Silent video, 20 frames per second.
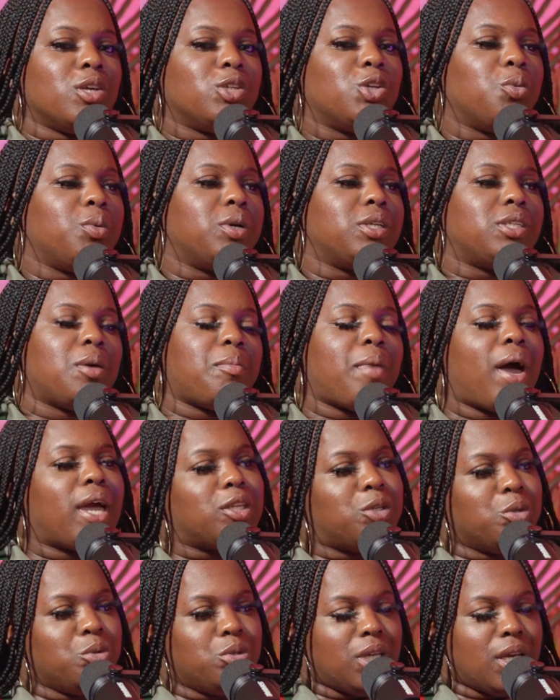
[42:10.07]
So when
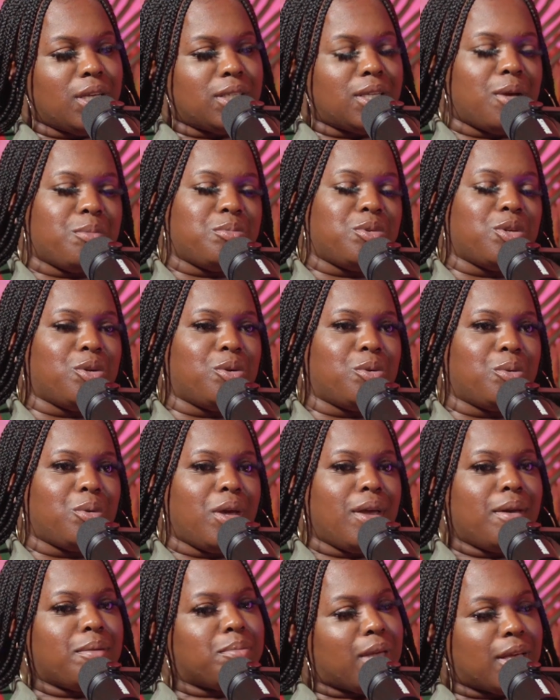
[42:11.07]
somebody do say something to you,
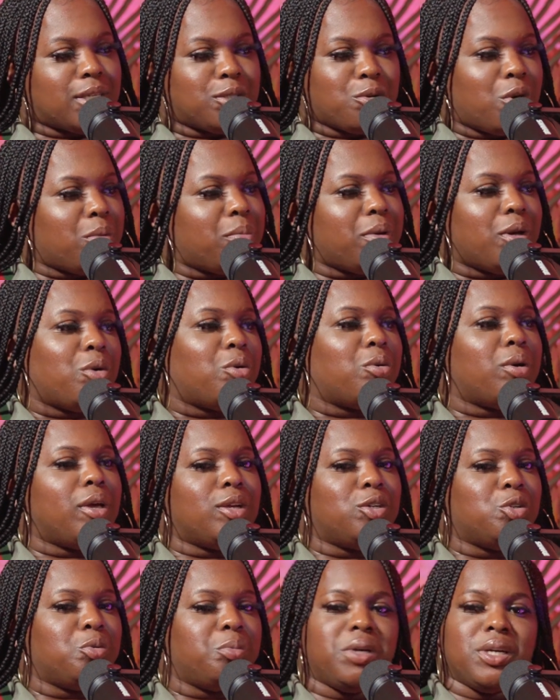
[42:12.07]
that's going to be a whole
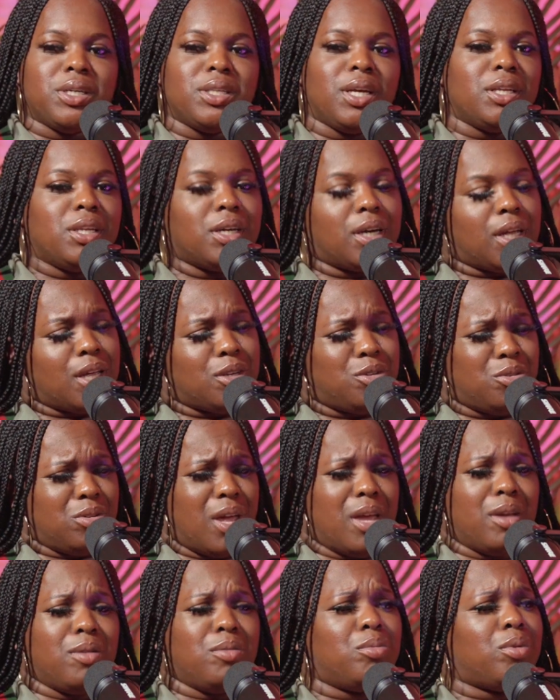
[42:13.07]
issue because they looking at you
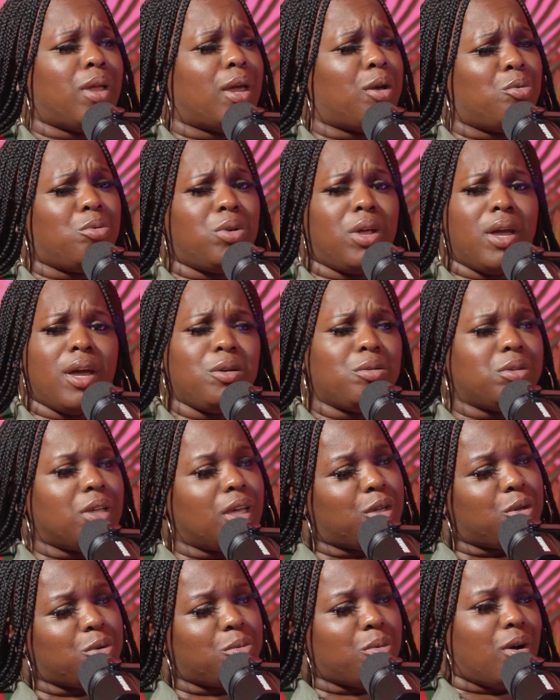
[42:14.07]
like who the hell you
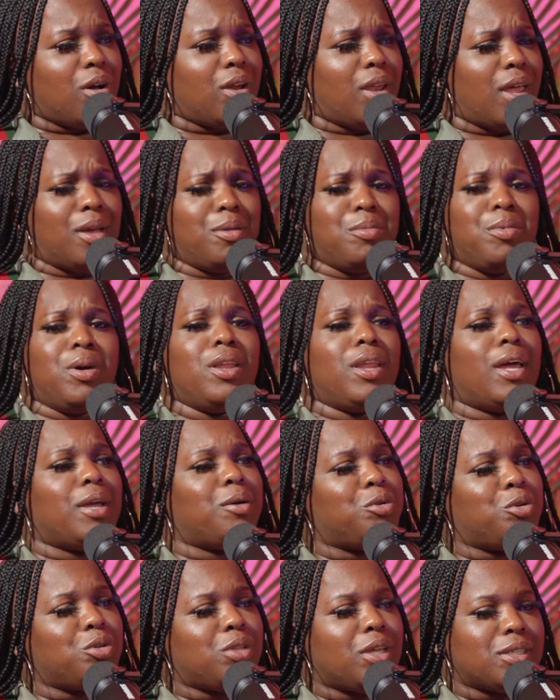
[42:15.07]
think you are? Like what? Like
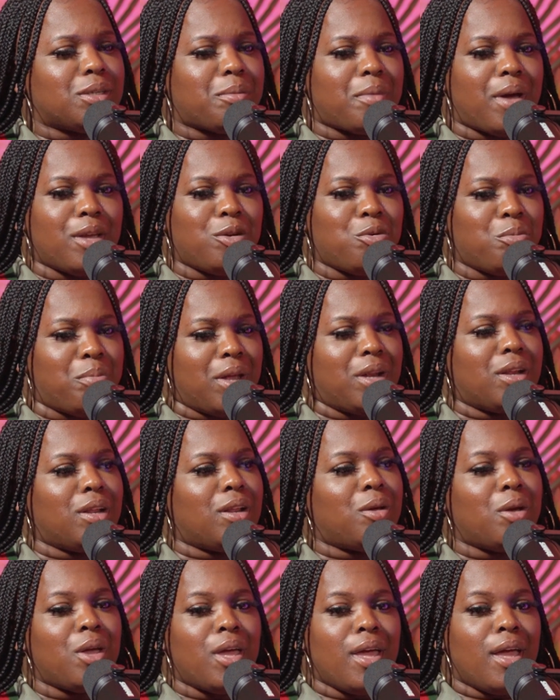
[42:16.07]
what you think somebody you better
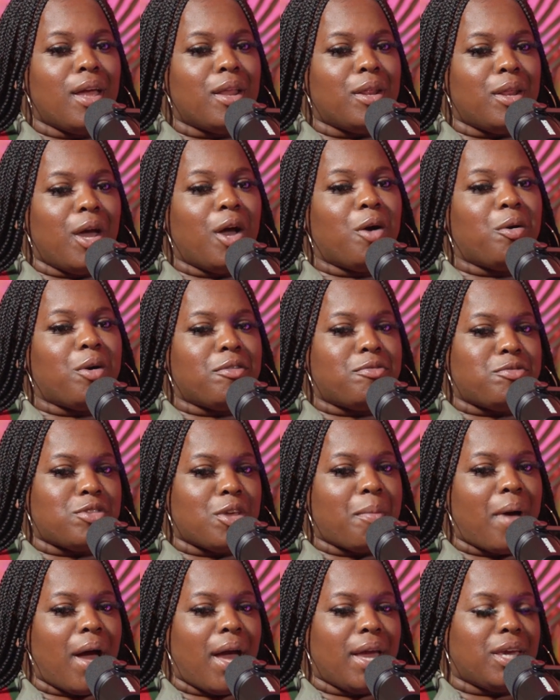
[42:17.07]
than? No, if
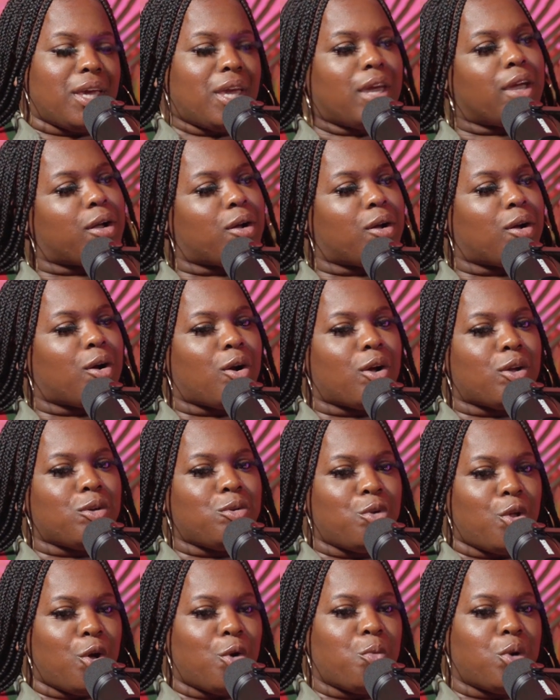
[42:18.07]
somebody care or
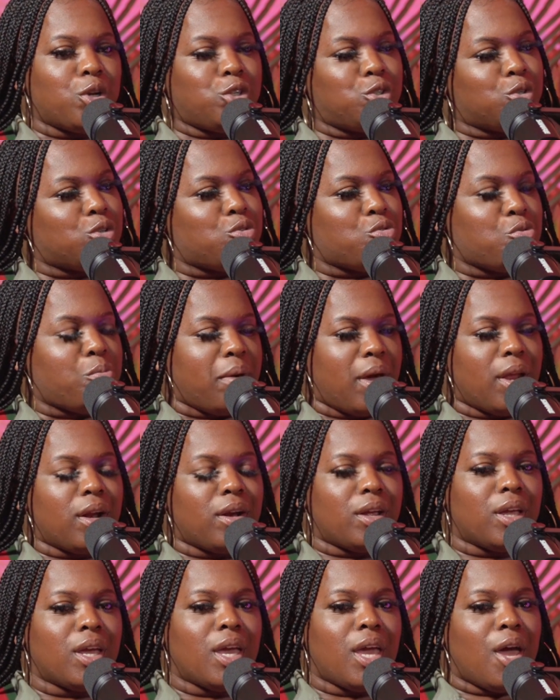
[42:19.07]
want you to do
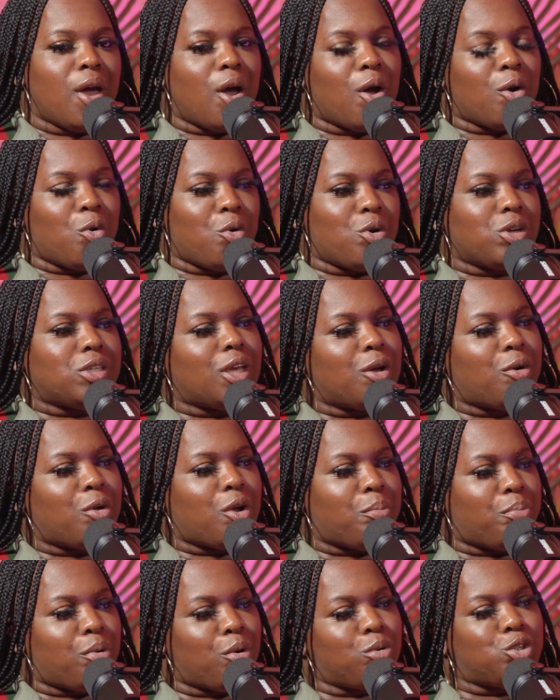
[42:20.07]
better, of course they're going
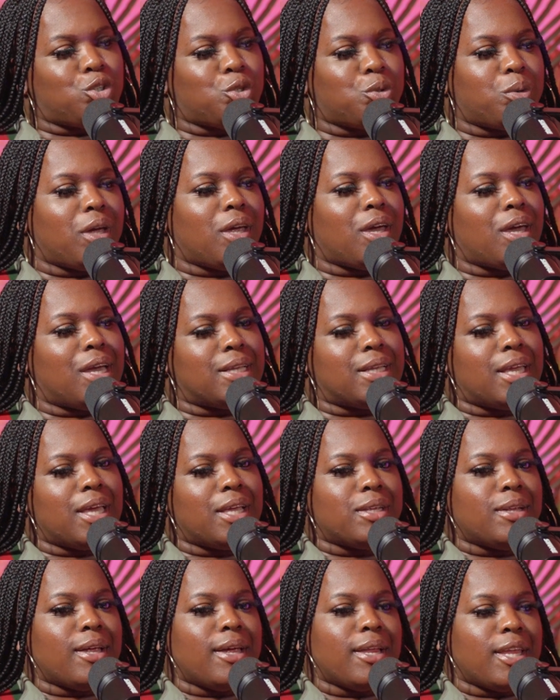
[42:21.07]
to approach you
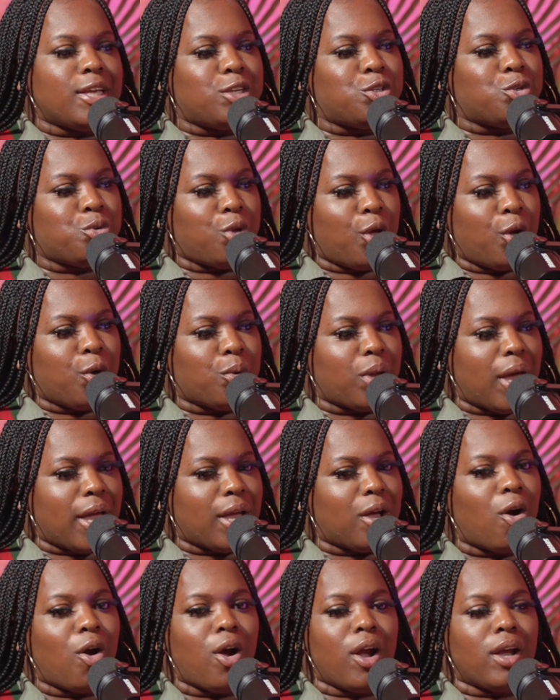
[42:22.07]
and let you know
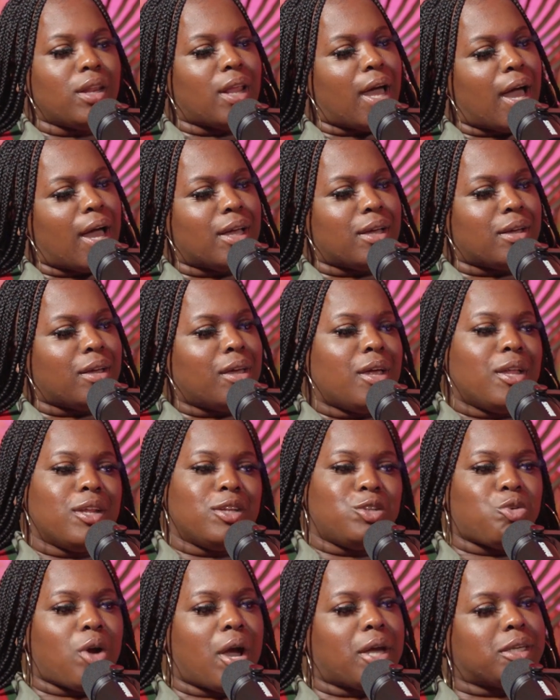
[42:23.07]
like, all right, nah,
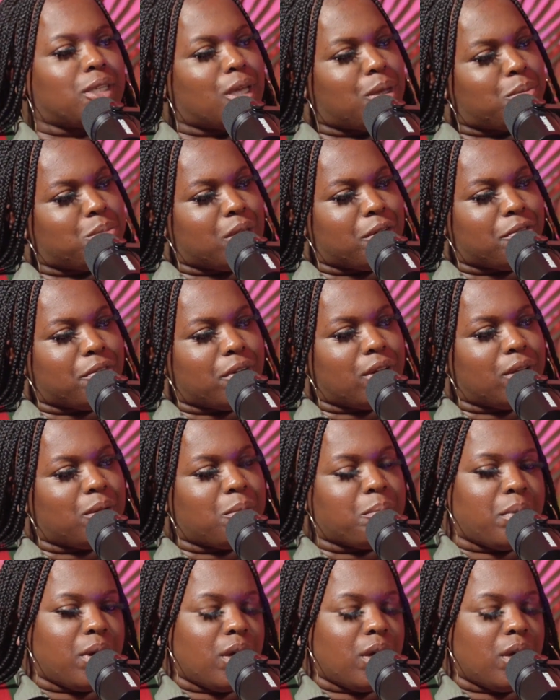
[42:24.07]
try something different. Yeah.